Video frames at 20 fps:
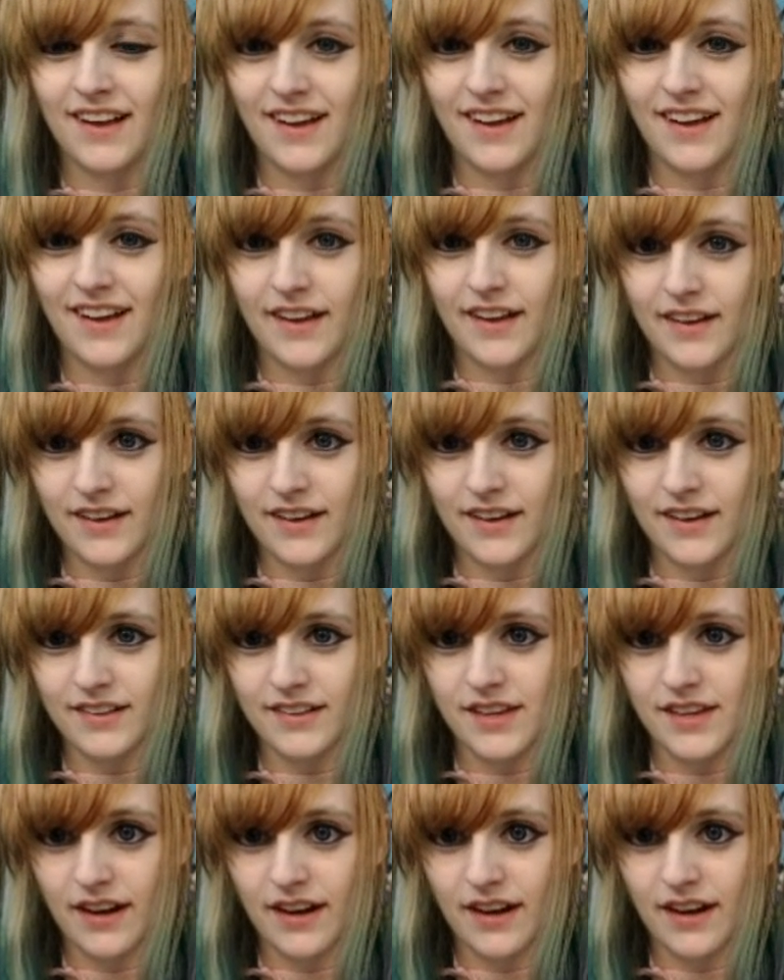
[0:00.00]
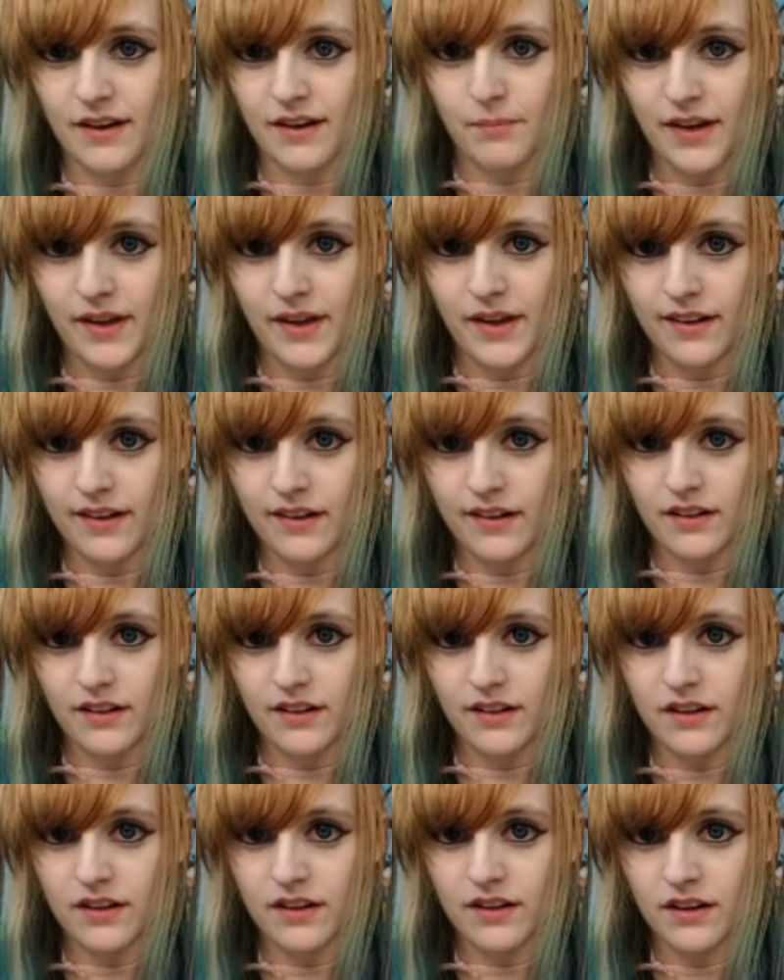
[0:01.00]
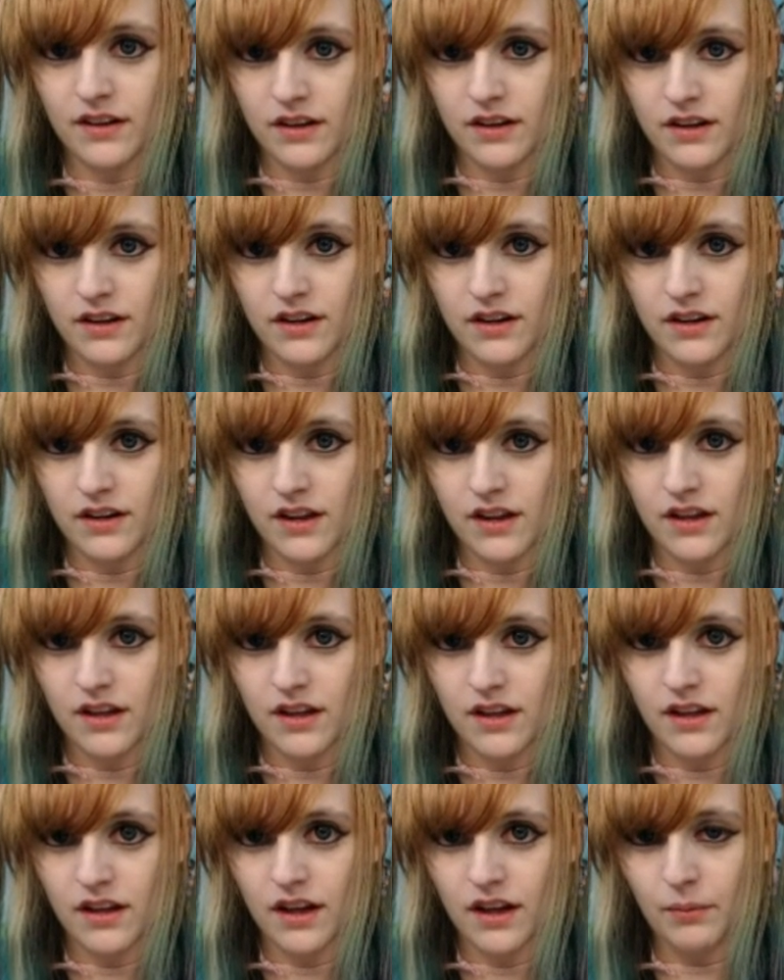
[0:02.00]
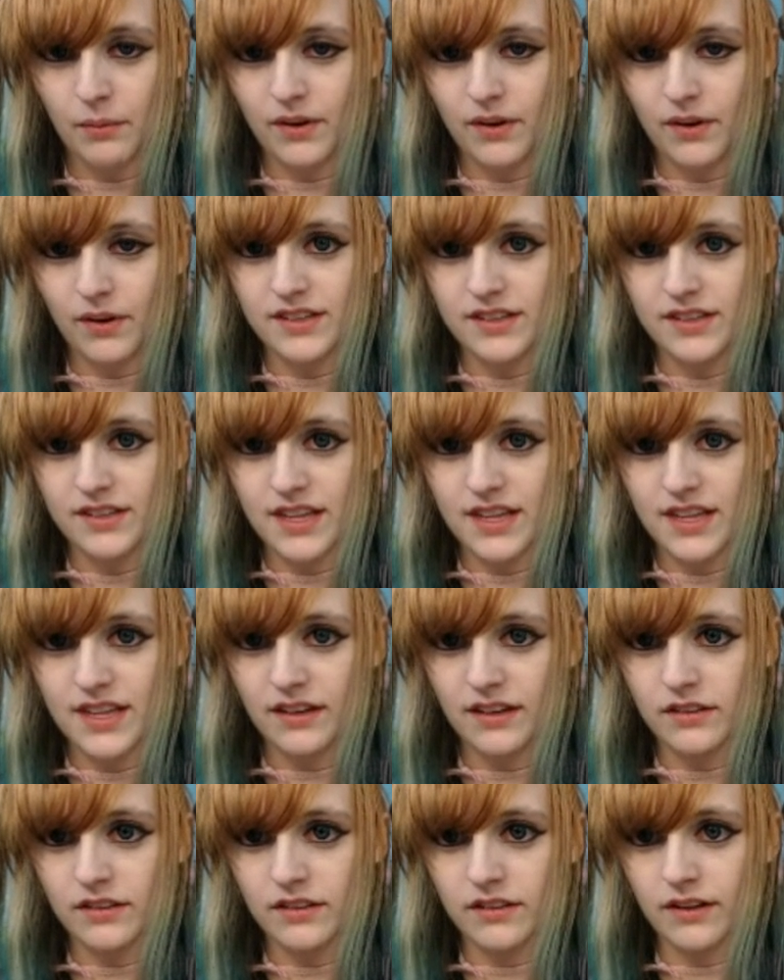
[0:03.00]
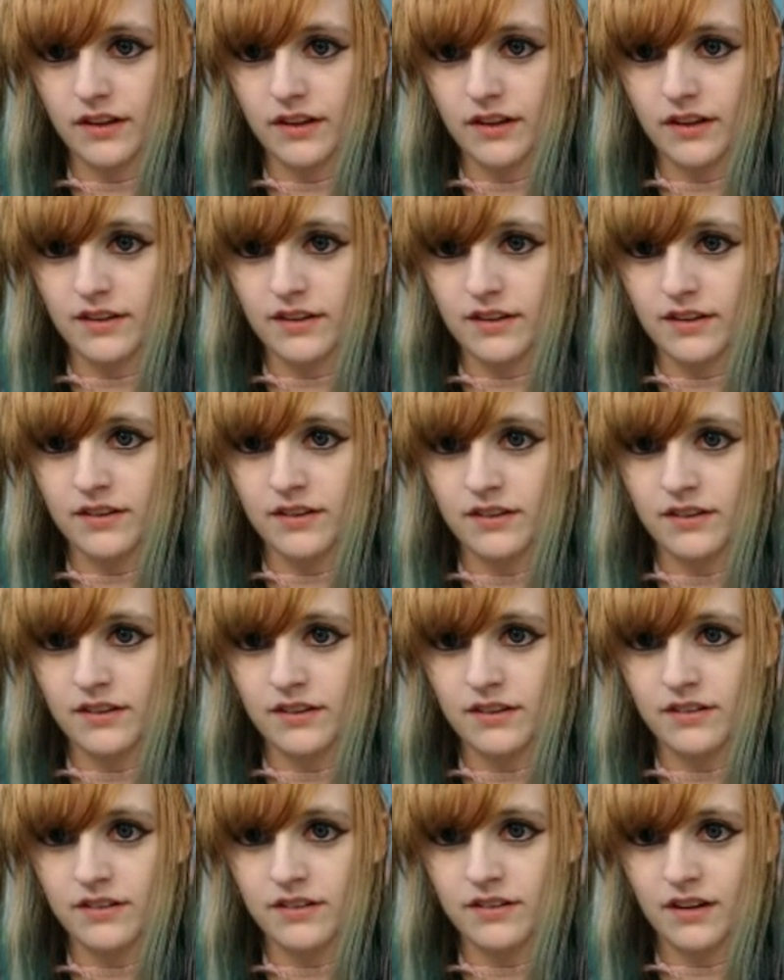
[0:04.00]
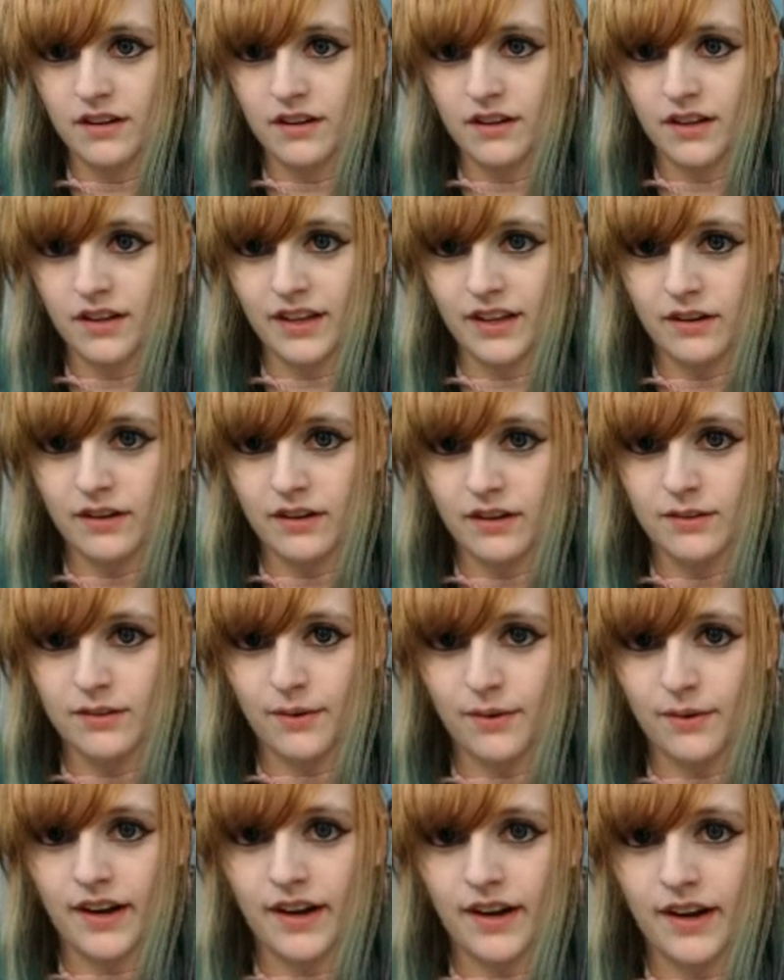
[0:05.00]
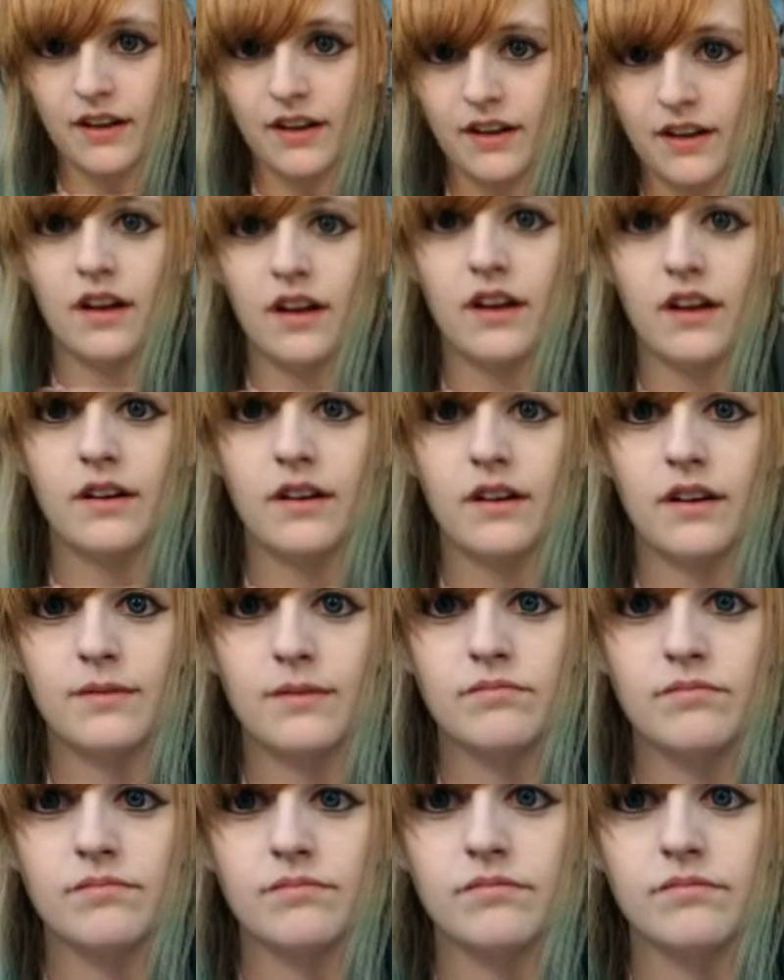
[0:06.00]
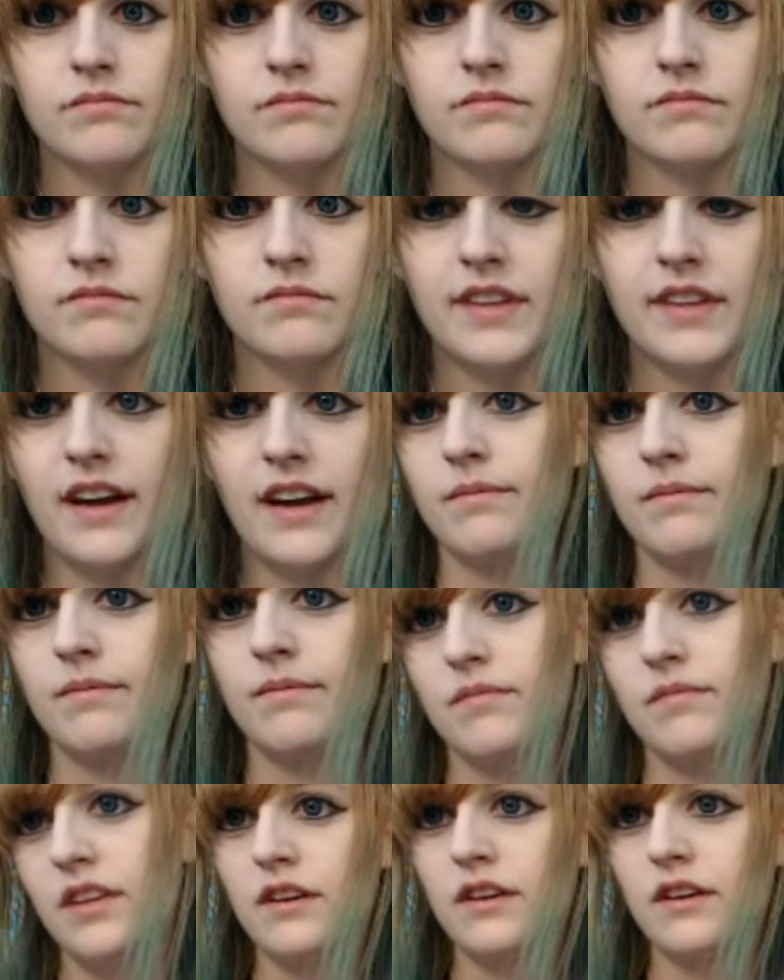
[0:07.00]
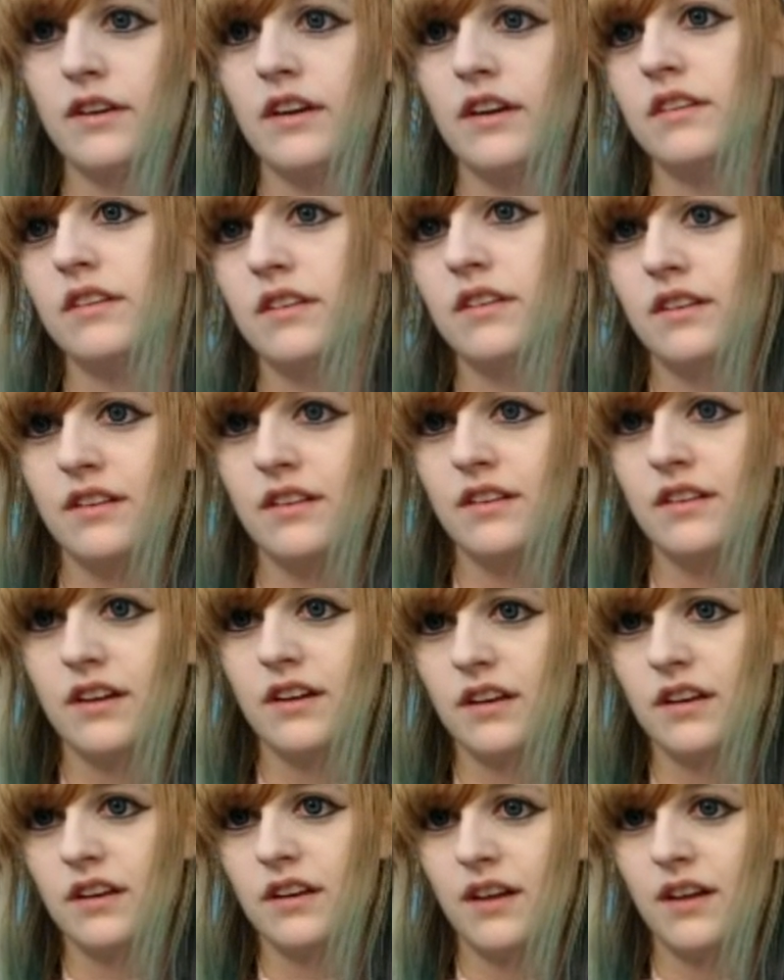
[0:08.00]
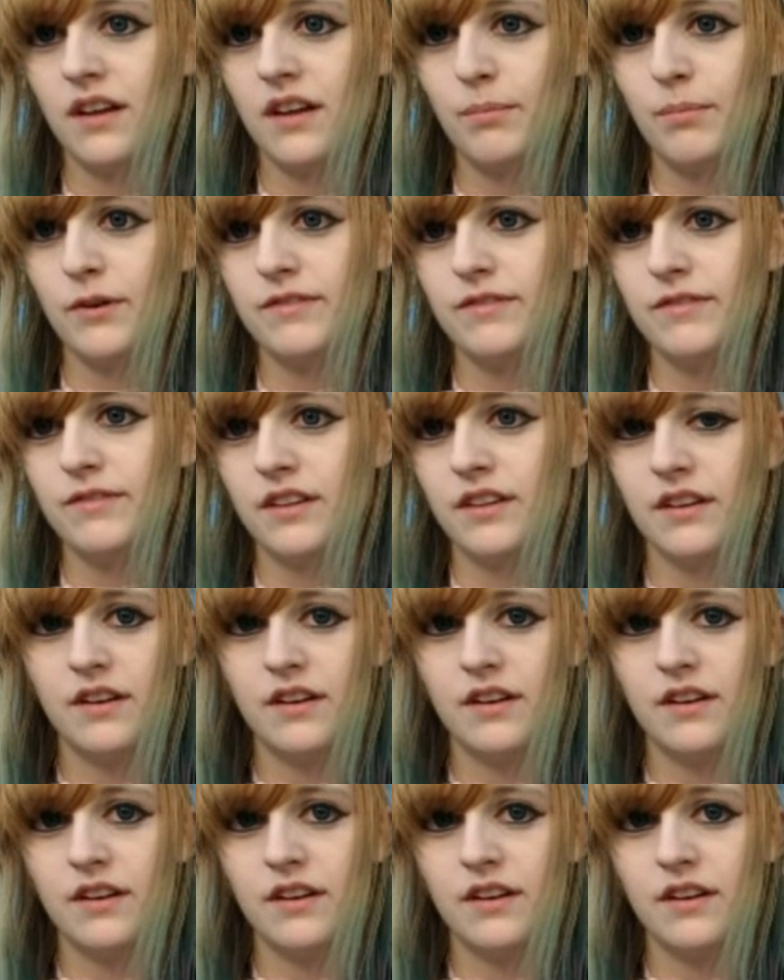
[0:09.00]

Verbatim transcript: Uh, let's see here. Mail. I want to say you look good. I like your story. Um, yeah, look good, look good. Approved.